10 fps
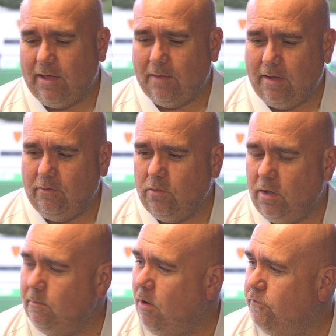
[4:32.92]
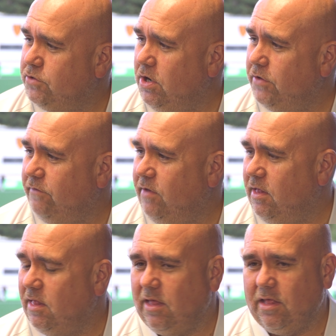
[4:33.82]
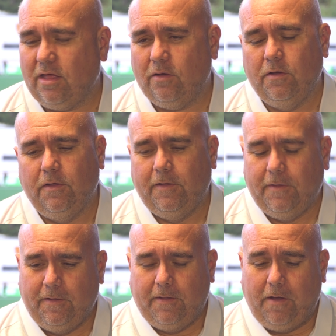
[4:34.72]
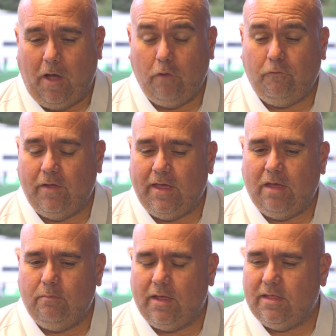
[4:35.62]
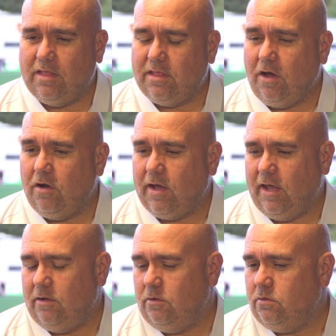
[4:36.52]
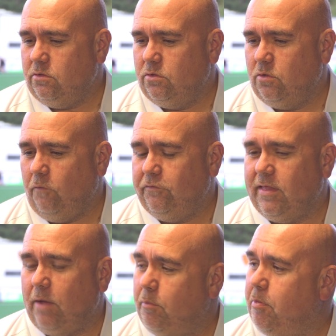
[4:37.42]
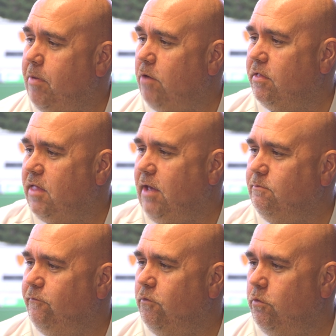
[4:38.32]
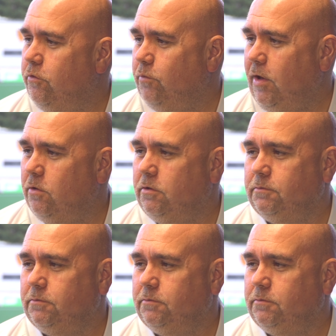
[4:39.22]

be up there in both charts, I think, isn't he? So hopefully he meets his target, and obviously that will propel the team forward as well.